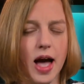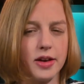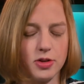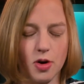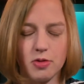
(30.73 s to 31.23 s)
I
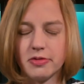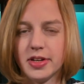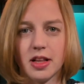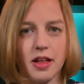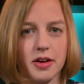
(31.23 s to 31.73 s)
don't
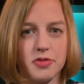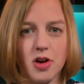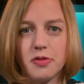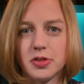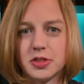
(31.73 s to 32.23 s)
read a lot of
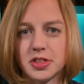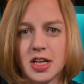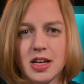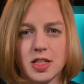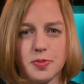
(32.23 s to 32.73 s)
novels,
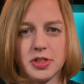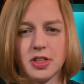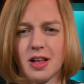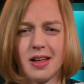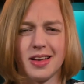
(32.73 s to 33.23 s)

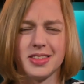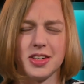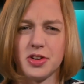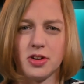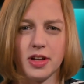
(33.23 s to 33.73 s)
especially uh, as an
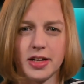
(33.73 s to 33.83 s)
adult.